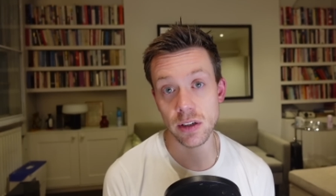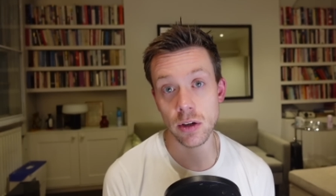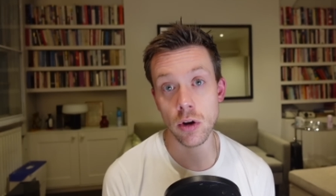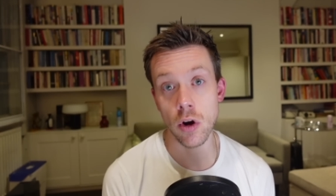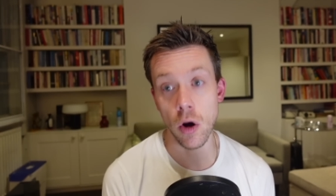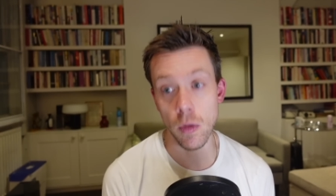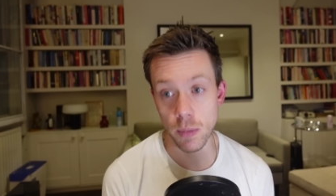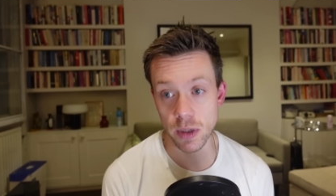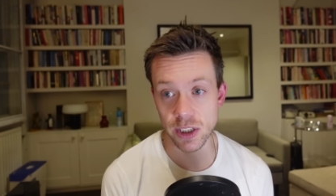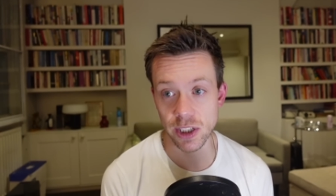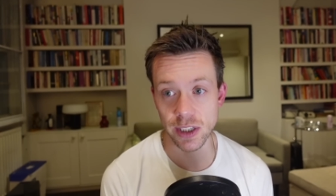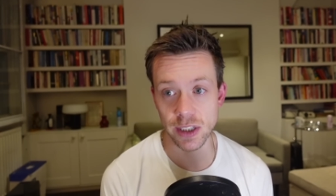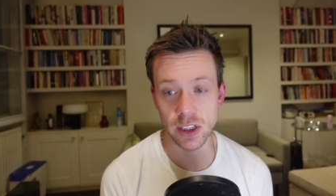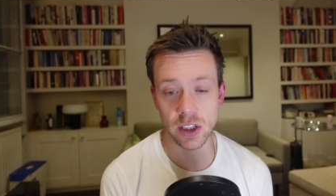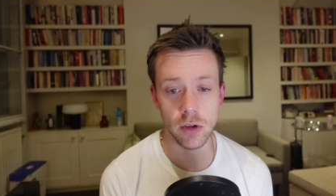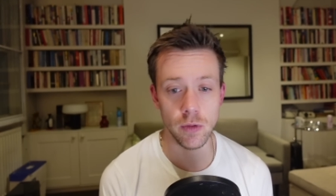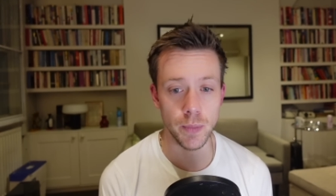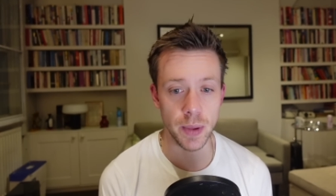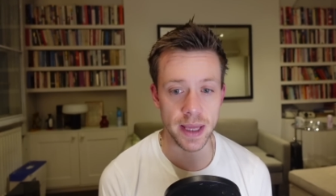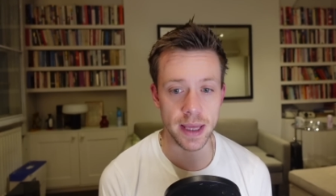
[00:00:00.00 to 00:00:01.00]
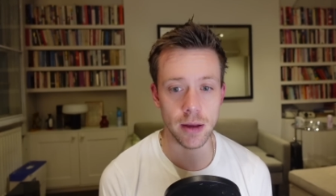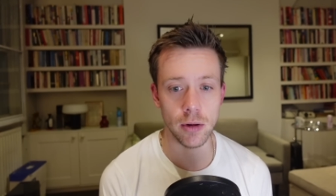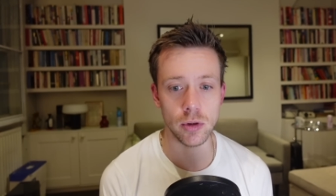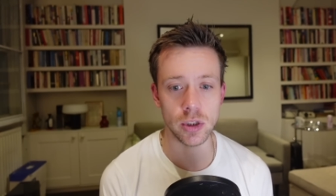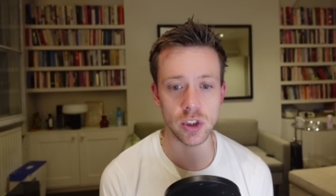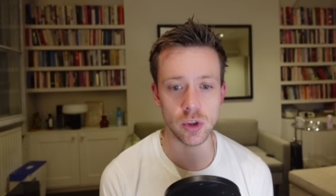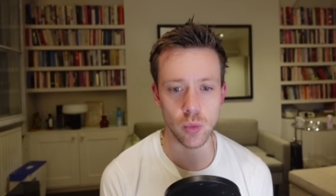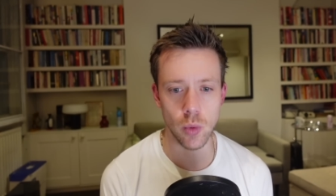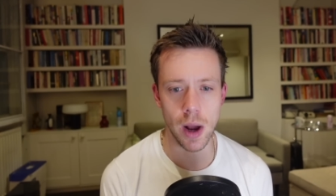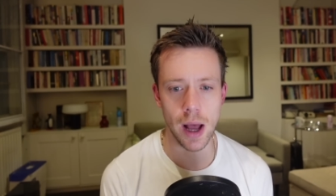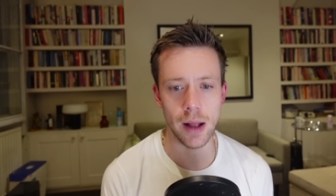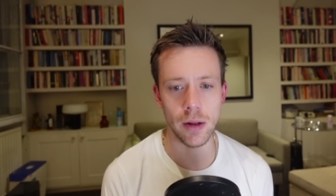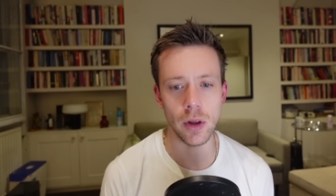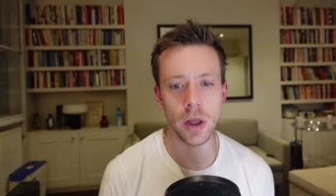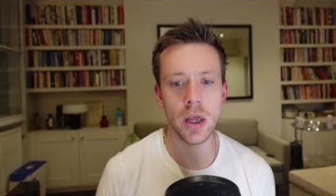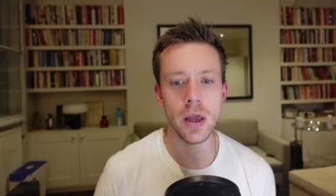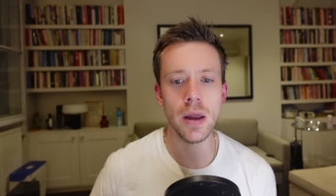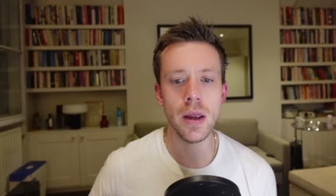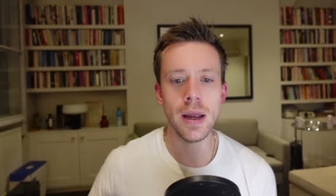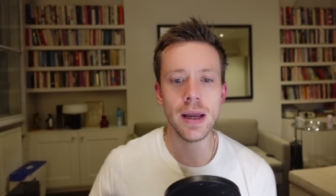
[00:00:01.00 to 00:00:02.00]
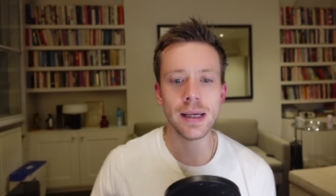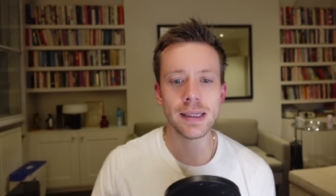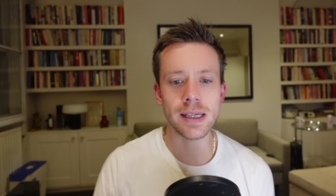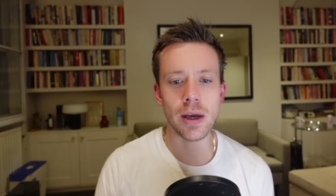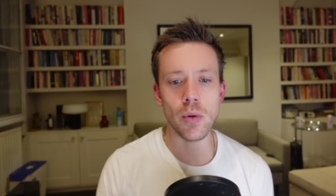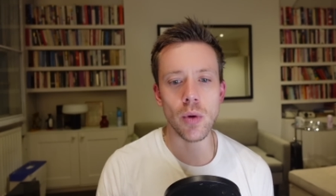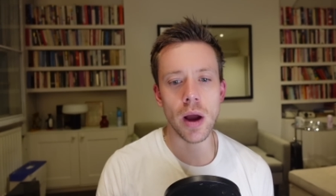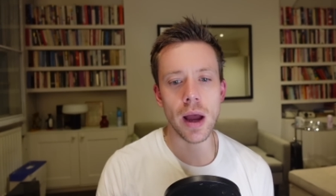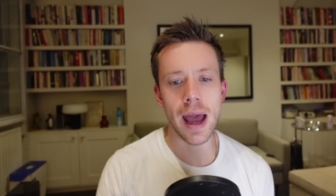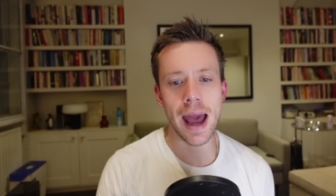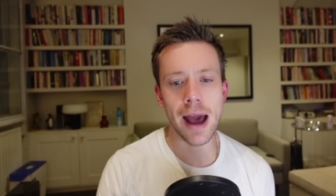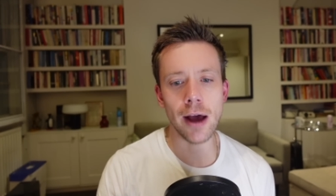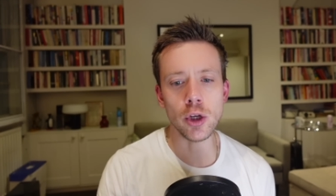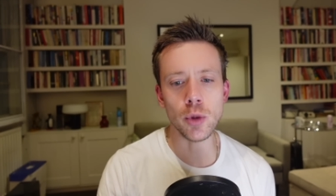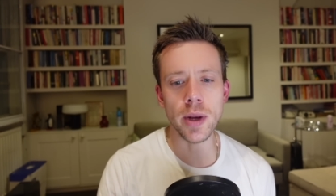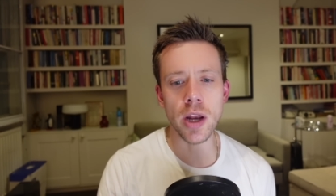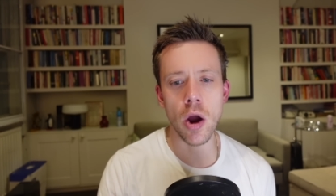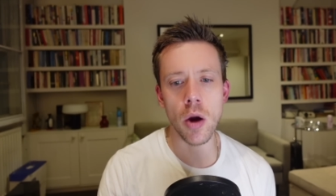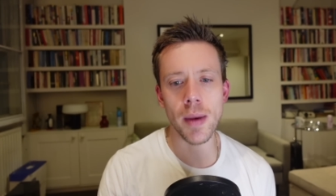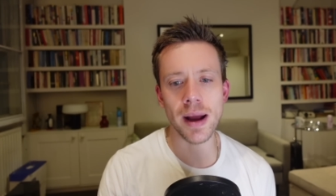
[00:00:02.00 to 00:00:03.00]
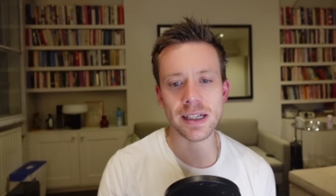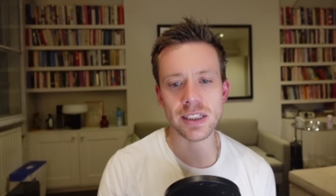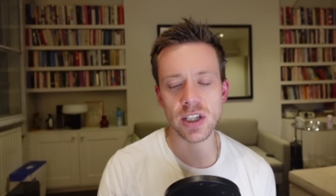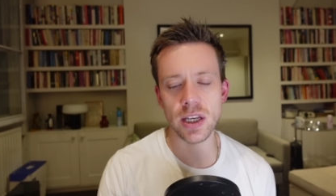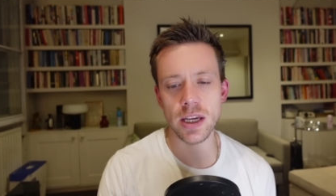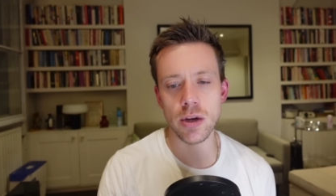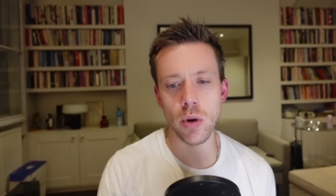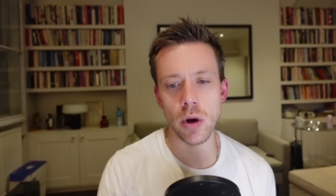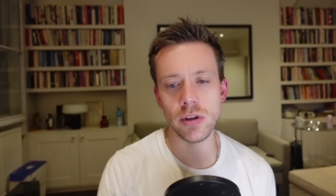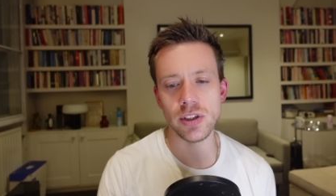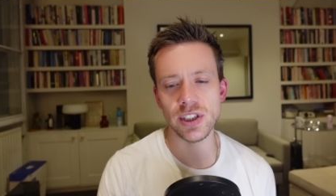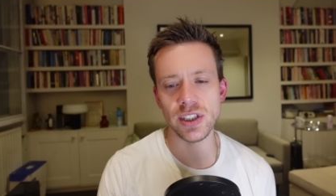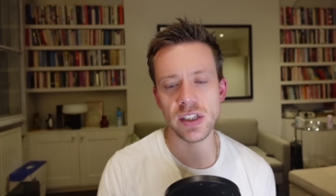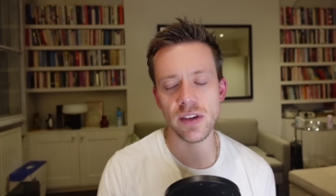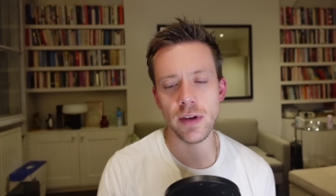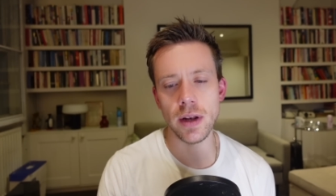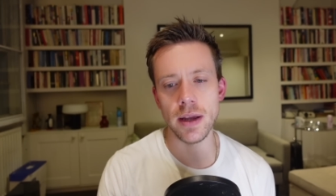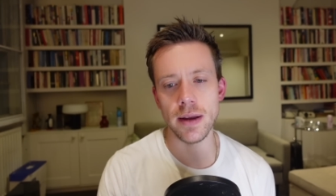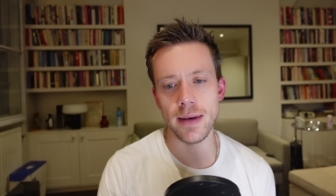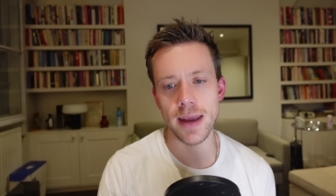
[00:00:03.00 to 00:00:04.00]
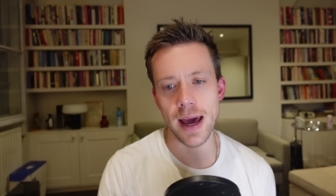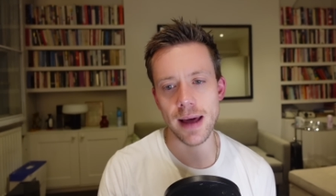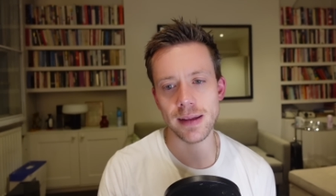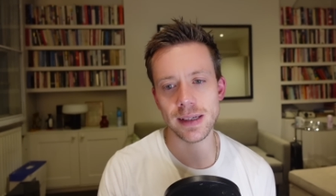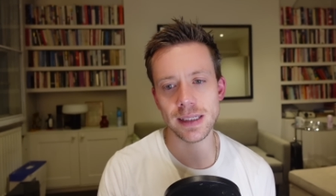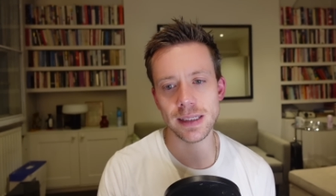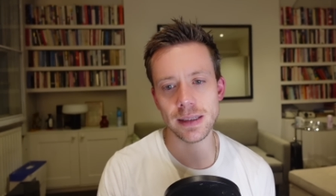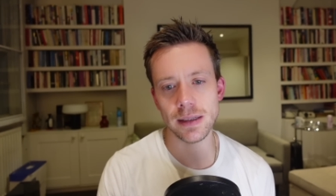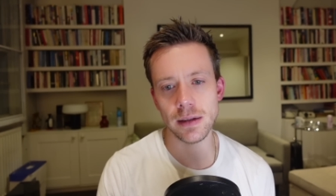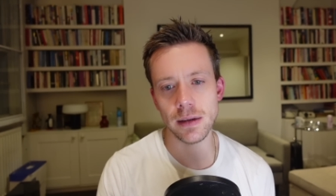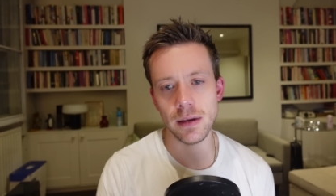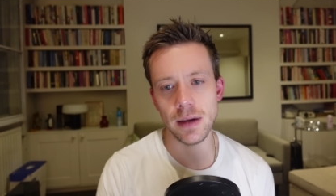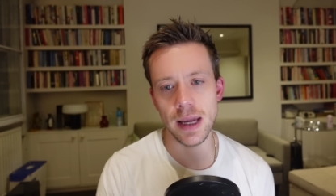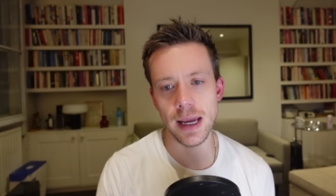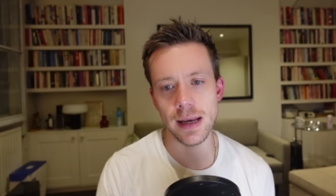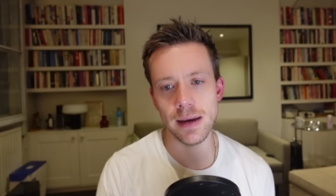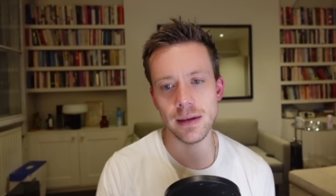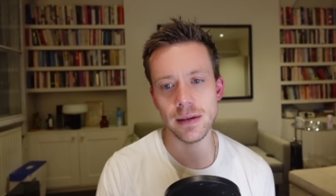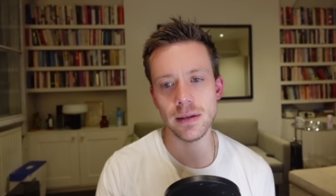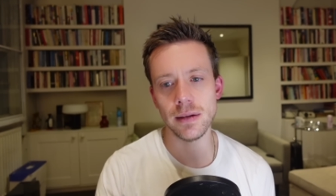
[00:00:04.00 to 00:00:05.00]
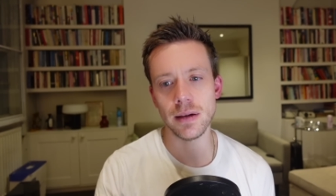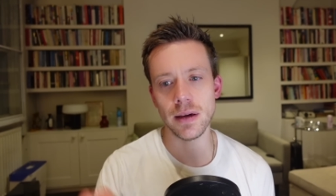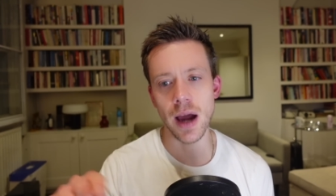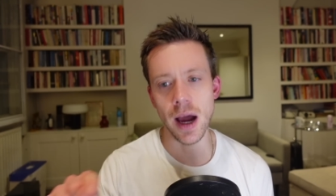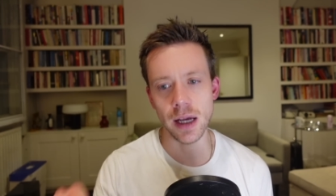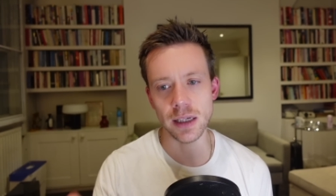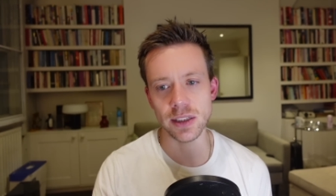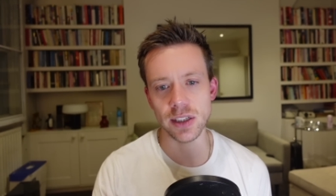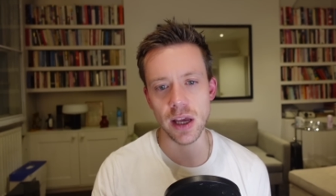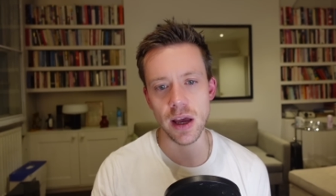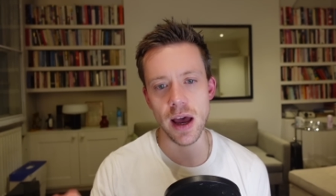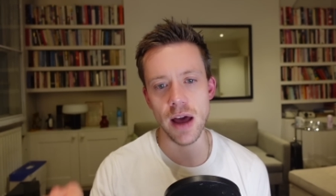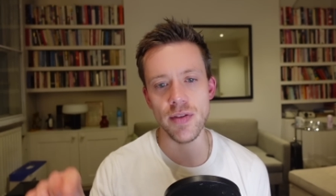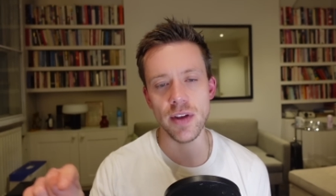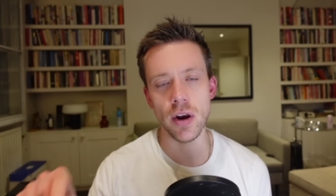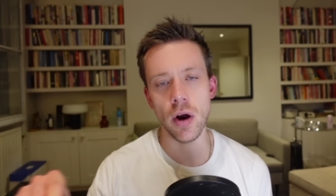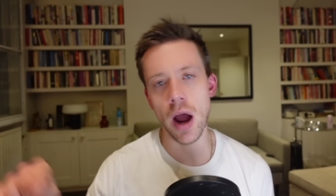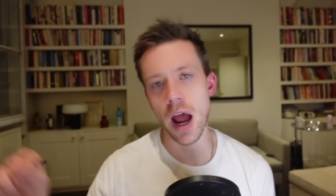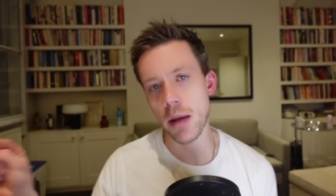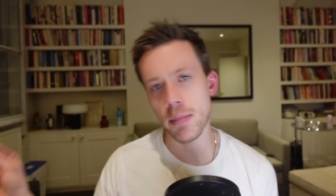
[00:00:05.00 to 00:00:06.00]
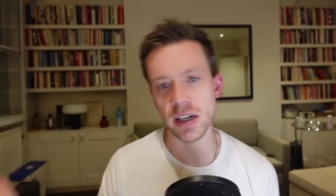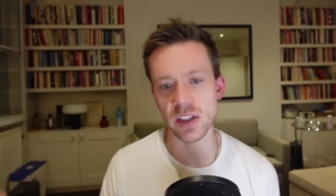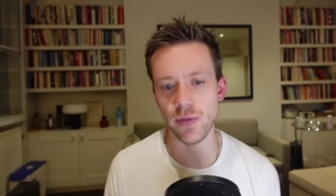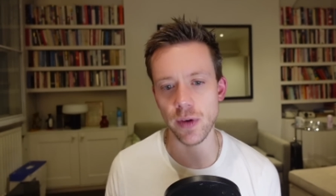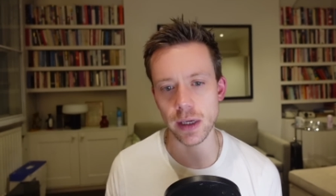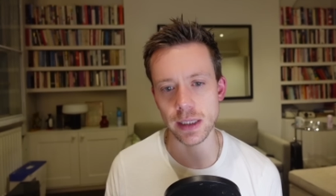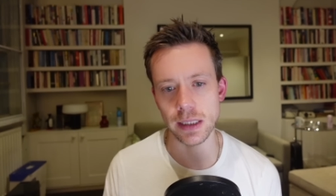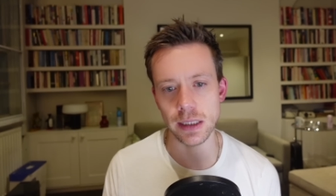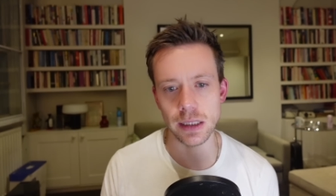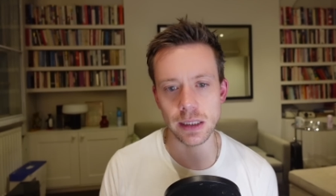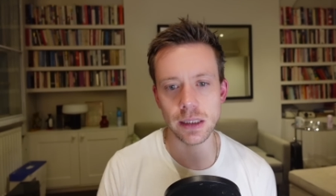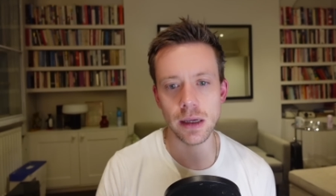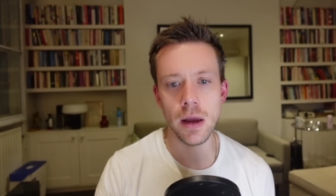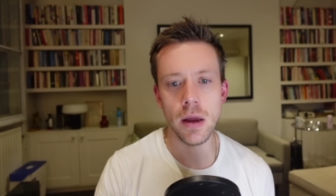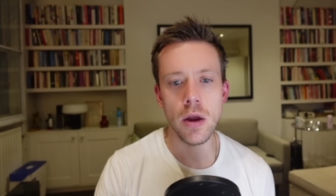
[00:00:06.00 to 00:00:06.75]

combatants who've been killed as well. So how do we know I'm actually quoting civilian deaths in Gaza and they're not Hamas fighters?